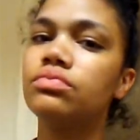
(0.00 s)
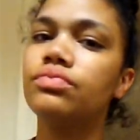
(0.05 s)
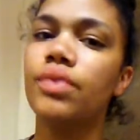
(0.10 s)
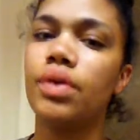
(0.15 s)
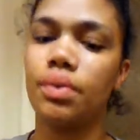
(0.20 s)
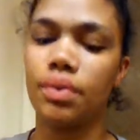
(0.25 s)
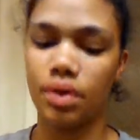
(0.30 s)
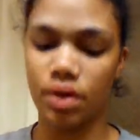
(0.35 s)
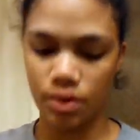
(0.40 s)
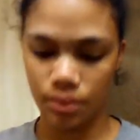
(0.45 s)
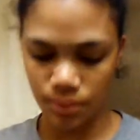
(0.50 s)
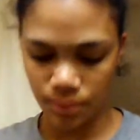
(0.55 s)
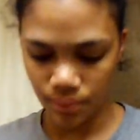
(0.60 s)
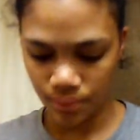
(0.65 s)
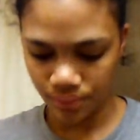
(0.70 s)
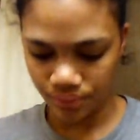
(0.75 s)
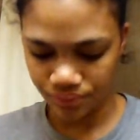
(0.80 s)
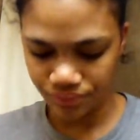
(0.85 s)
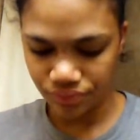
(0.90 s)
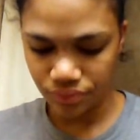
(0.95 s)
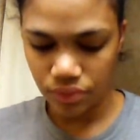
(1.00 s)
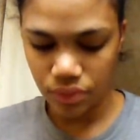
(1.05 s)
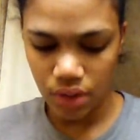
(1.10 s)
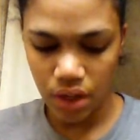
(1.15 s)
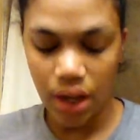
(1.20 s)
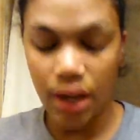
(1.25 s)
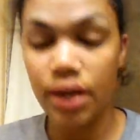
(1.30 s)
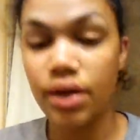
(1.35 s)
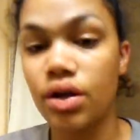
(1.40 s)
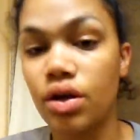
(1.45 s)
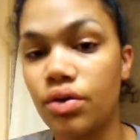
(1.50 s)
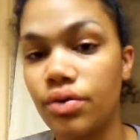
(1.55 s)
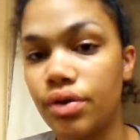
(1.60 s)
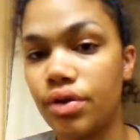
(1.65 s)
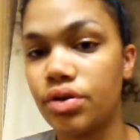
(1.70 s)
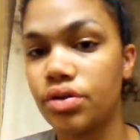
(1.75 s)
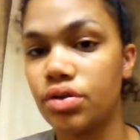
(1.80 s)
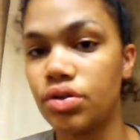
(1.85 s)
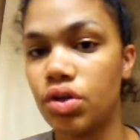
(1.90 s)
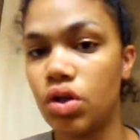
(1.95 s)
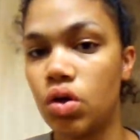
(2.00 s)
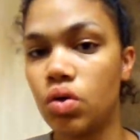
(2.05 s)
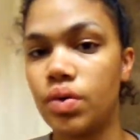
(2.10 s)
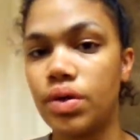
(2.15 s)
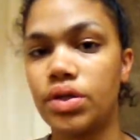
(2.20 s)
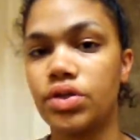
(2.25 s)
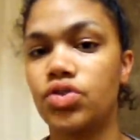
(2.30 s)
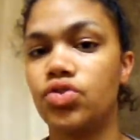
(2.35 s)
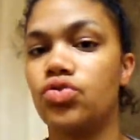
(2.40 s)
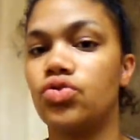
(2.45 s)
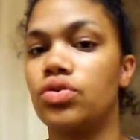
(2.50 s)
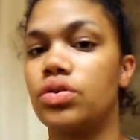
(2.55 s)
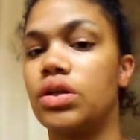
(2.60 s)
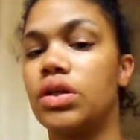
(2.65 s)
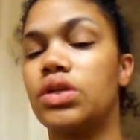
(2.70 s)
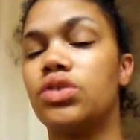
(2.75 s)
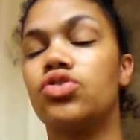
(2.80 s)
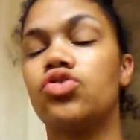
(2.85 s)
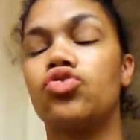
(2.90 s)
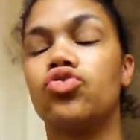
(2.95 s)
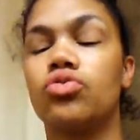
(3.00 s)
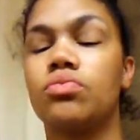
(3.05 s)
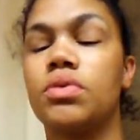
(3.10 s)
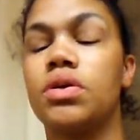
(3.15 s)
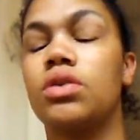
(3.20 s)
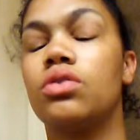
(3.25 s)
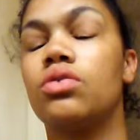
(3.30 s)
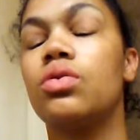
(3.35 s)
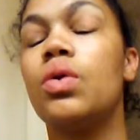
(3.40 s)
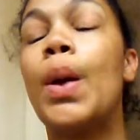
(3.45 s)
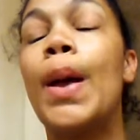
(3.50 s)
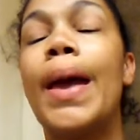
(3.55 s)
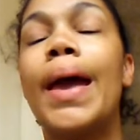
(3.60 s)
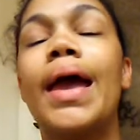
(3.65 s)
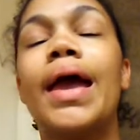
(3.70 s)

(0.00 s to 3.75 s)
There we go. And no, there's no in instrumental